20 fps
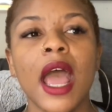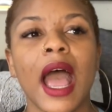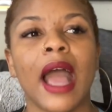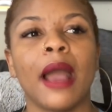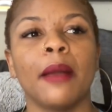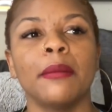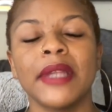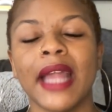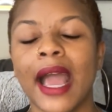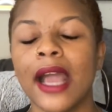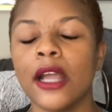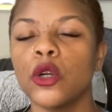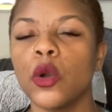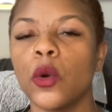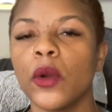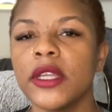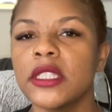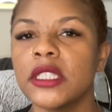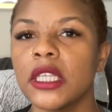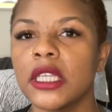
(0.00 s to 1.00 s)
I'm not
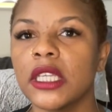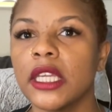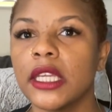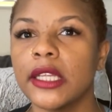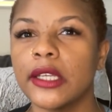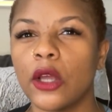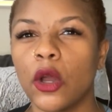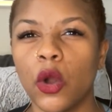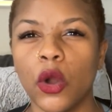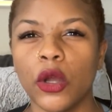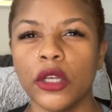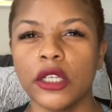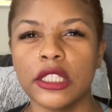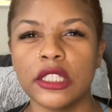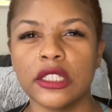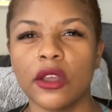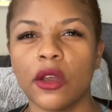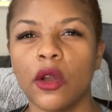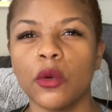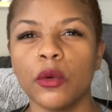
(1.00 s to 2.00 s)
going to get on a
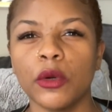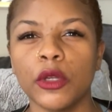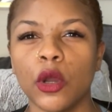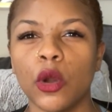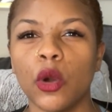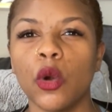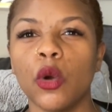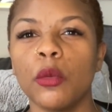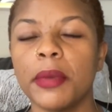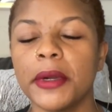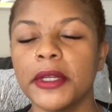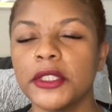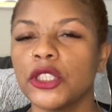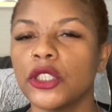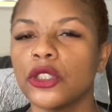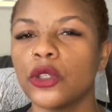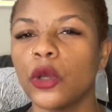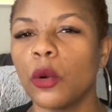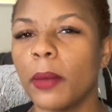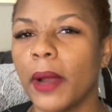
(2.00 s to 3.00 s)
song with a whole bunch
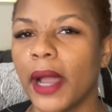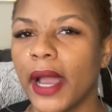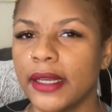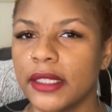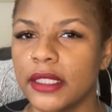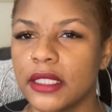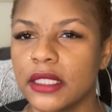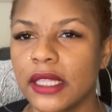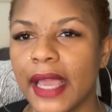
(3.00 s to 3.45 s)
of nobodies.